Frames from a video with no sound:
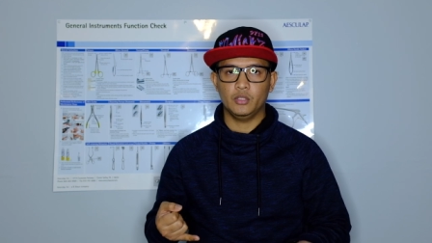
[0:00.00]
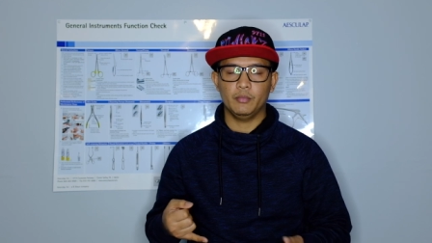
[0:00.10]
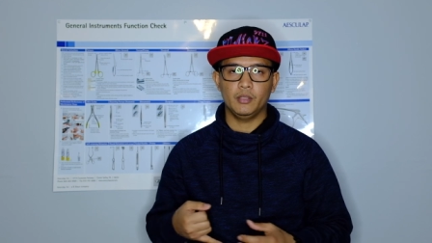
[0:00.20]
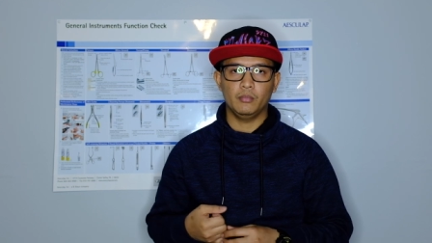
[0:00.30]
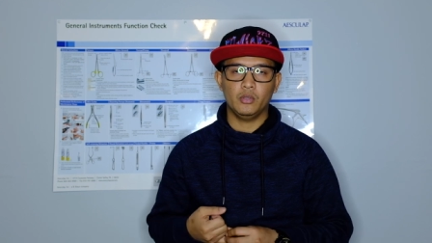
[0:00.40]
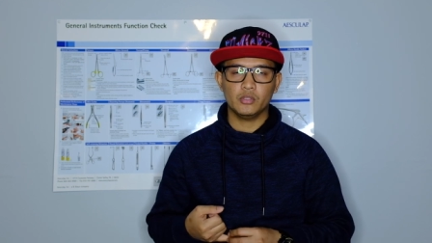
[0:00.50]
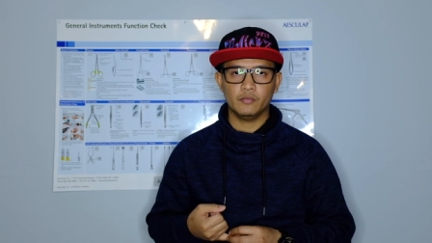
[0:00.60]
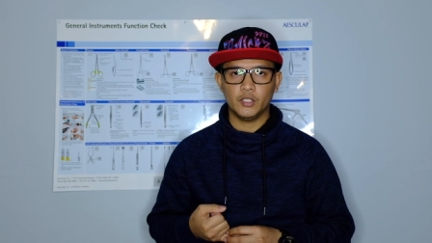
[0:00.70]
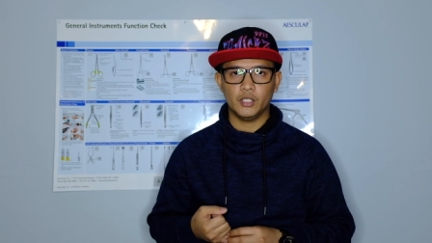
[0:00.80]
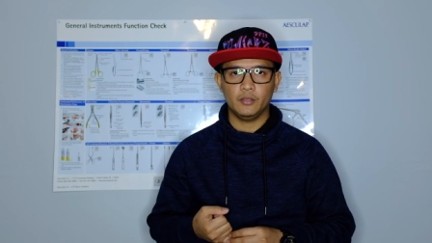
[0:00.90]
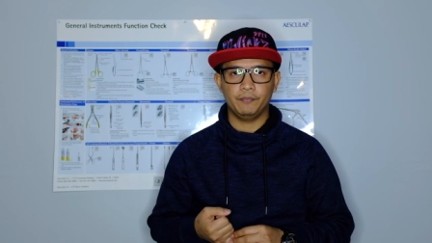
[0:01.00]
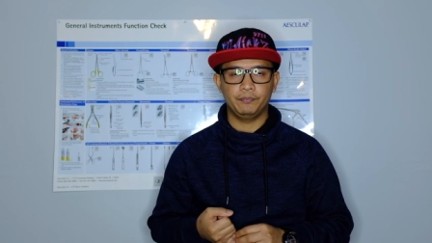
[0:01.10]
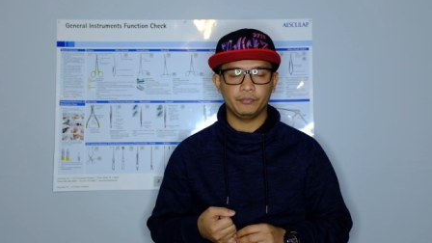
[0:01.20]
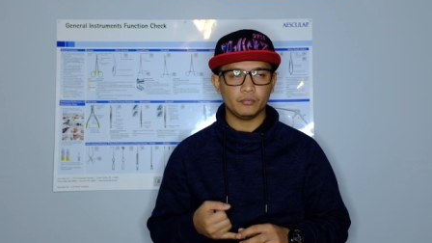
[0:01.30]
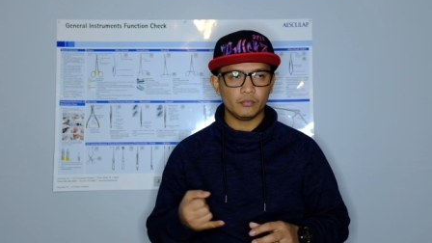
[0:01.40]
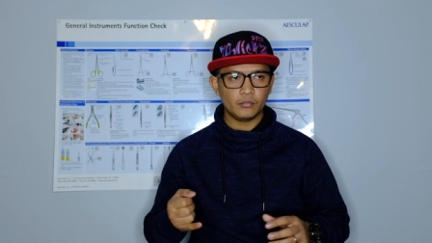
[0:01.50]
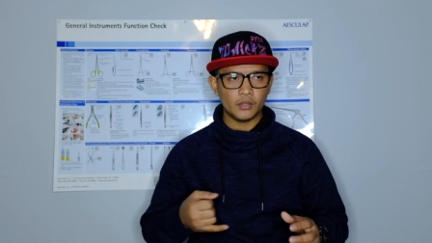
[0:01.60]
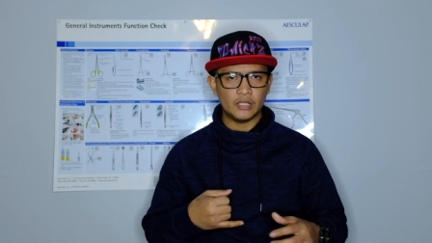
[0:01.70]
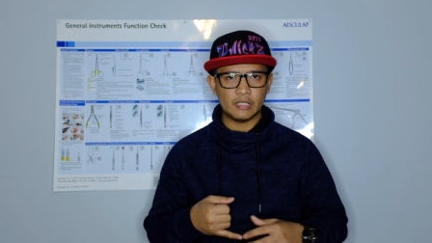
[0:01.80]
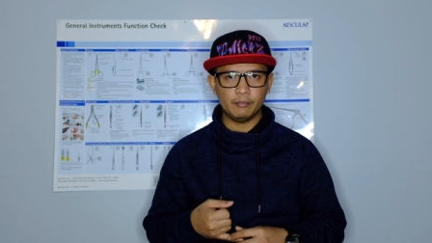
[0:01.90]
I mean, most of the
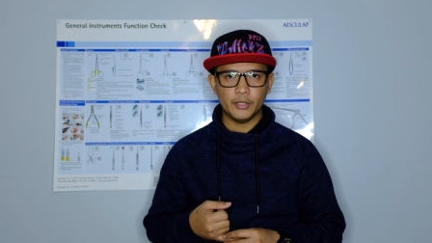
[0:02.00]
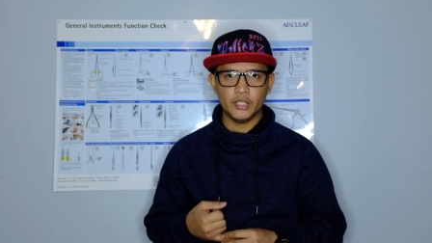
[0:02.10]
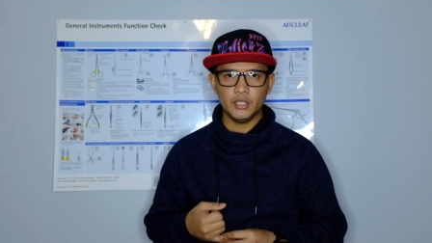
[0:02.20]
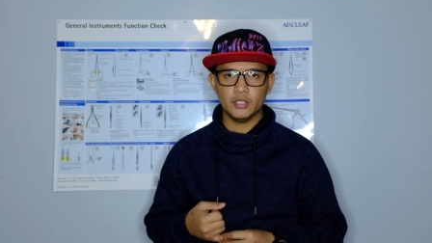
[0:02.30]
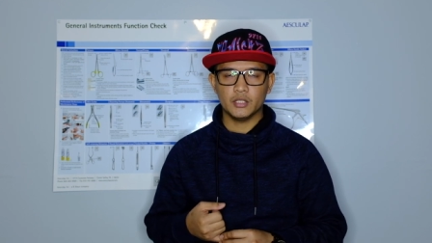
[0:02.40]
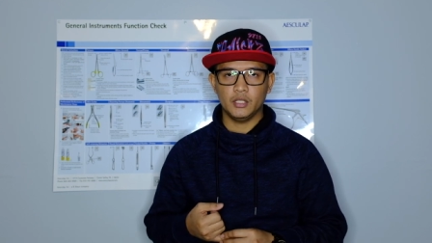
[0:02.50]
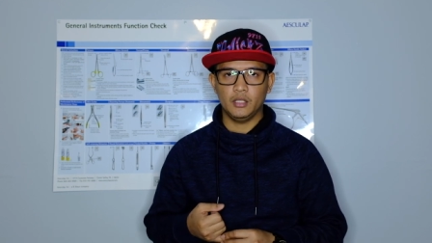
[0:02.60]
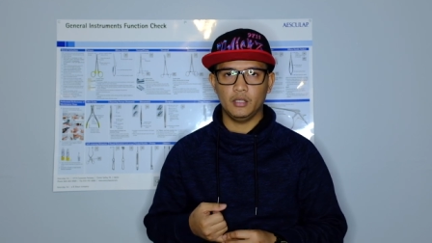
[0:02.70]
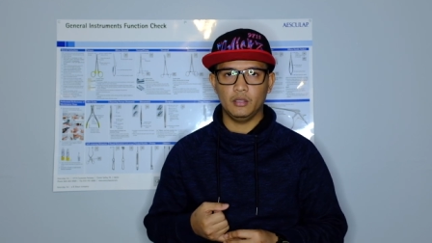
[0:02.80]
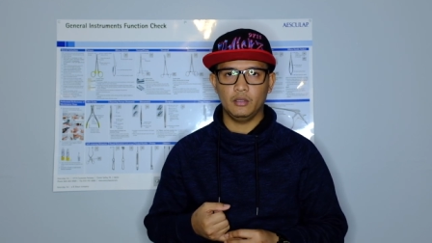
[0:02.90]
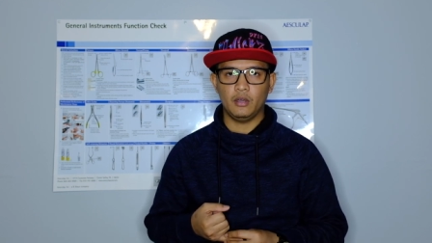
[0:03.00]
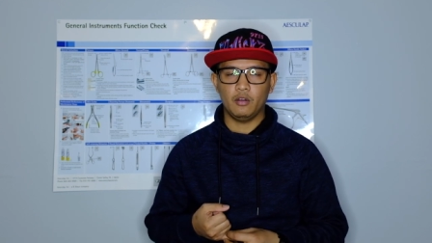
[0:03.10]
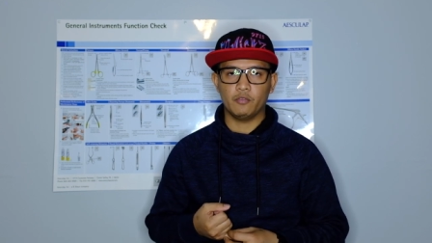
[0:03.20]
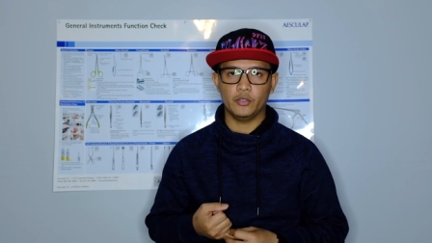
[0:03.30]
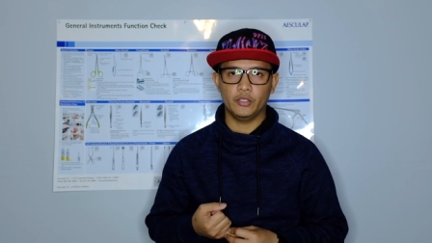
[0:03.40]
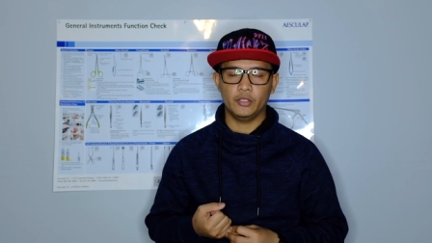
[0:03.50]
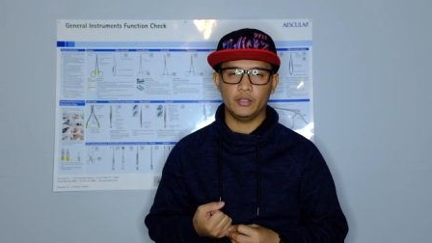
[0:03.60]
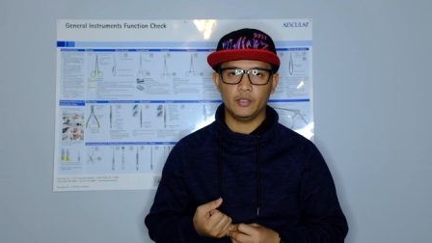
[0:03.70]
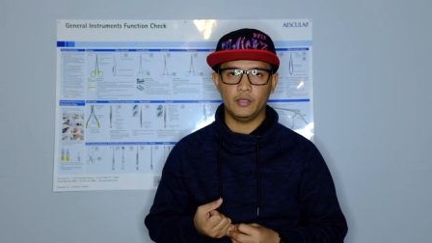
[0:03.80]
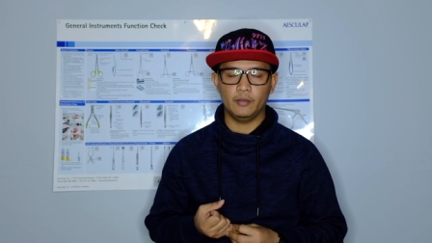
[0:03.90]
companies offer
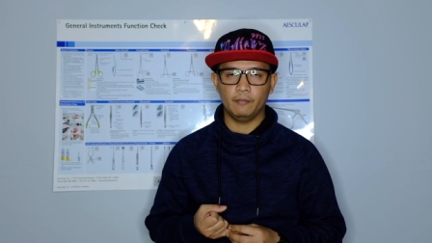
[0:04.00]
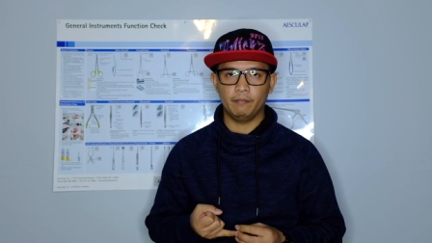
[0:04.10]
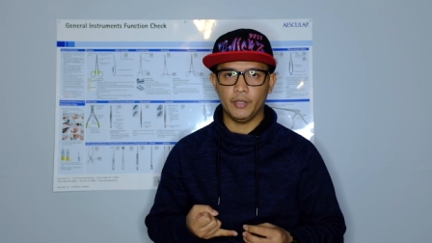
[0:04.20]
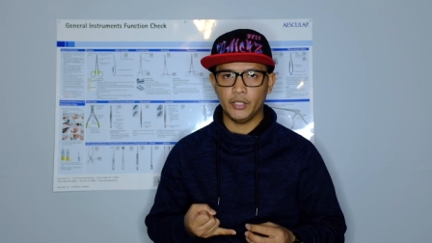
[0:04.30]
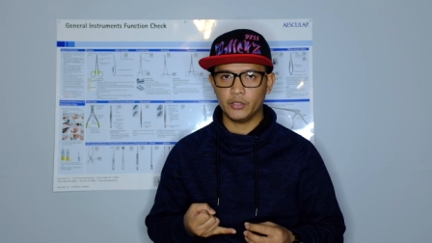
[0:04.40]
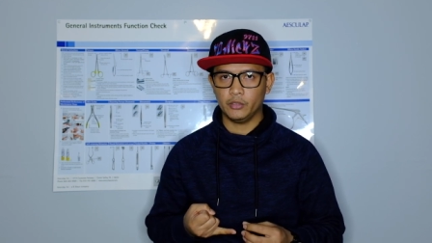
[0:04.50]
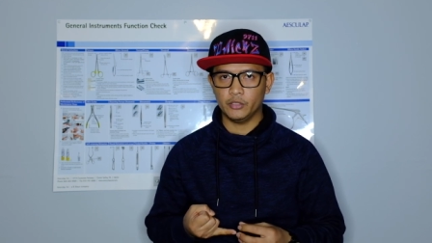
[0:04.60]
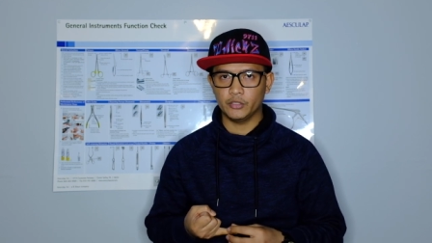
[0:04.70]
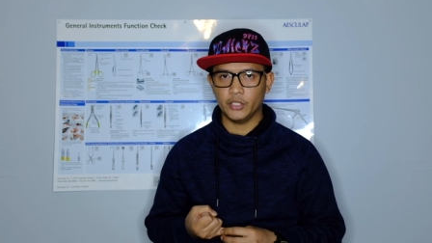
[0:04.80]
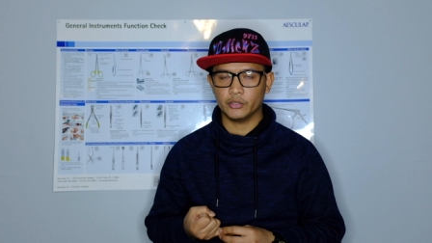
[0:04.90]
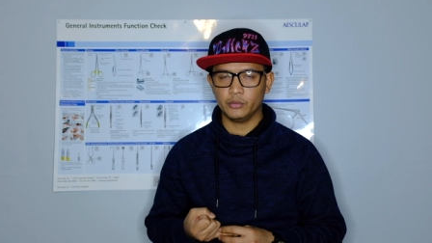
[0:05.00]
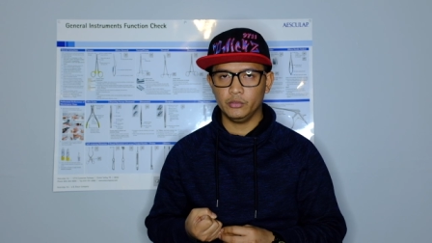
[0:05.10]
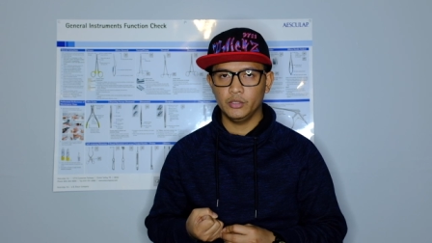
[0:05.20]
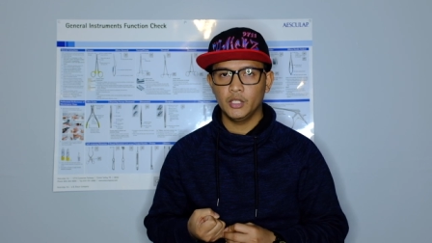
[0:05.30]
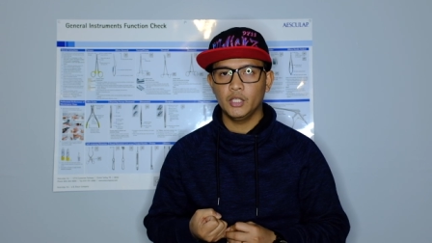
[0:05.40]
medical and dental,